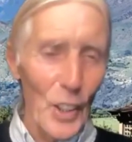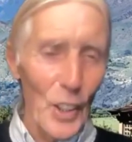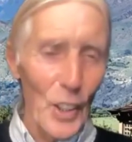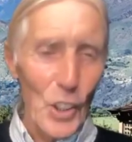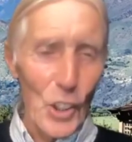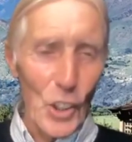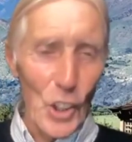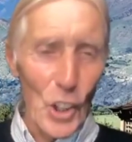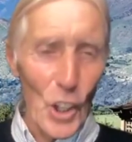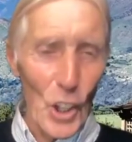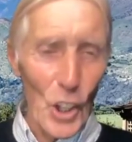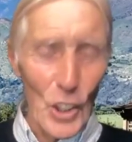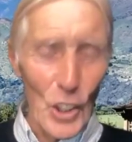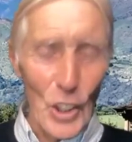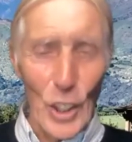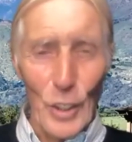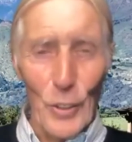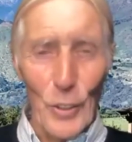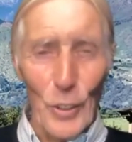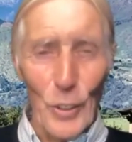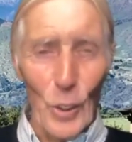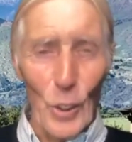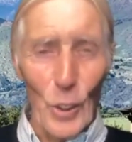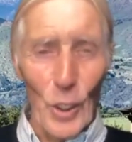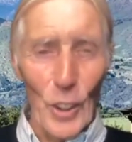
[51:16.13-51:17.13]
church that's
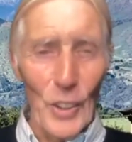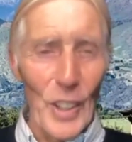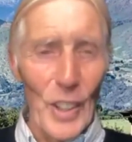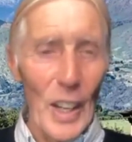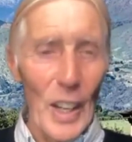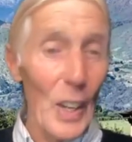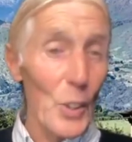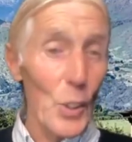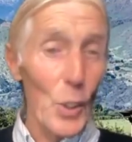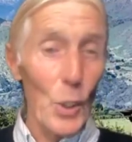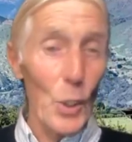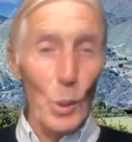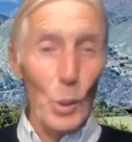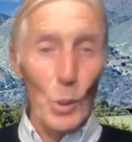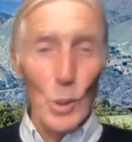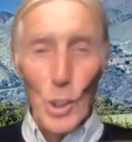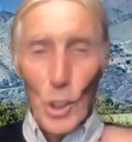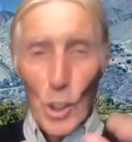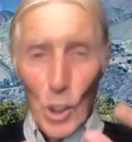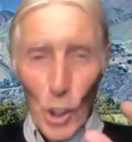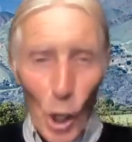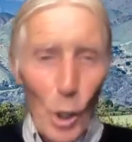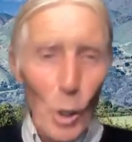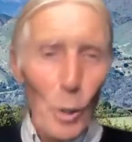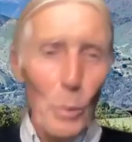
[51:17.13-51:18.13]
fallen down. So
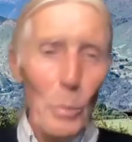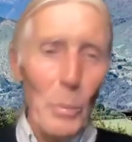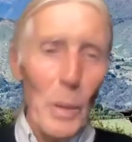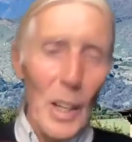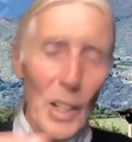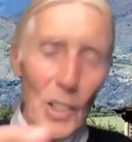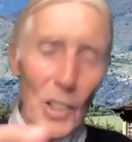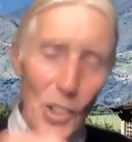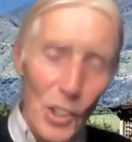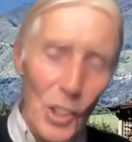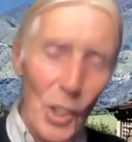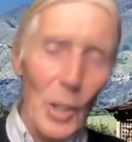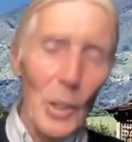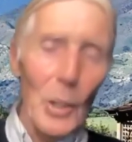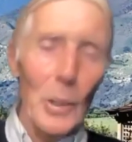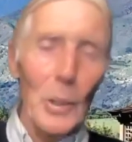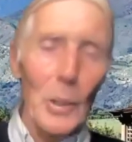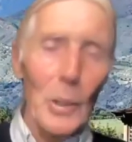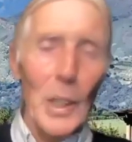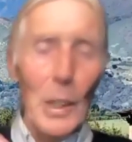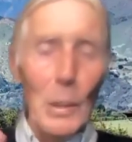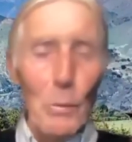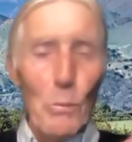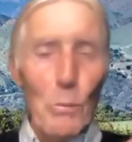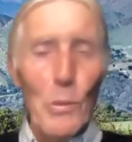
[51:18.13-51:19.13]
stone by stone,
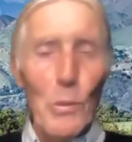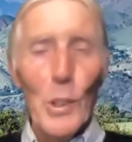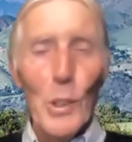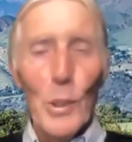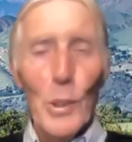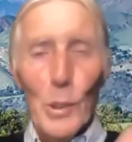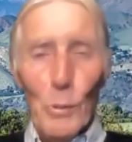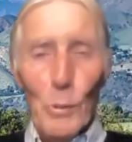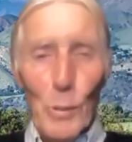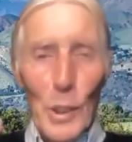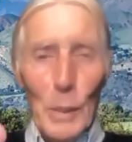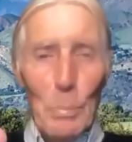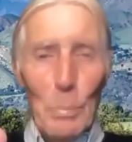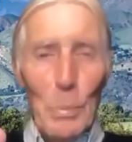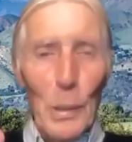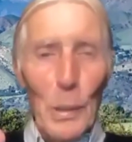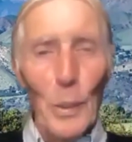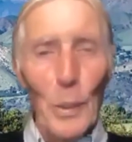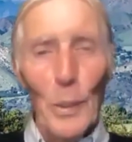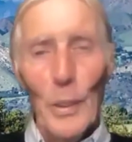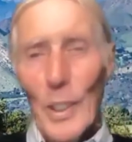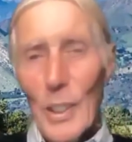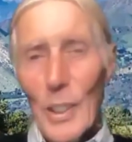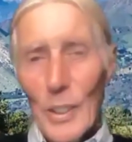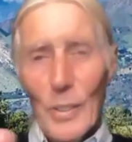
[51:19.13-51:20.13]
he rebuilt
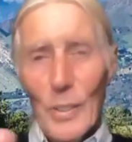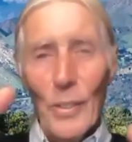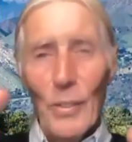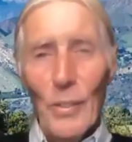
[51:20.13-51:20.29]
this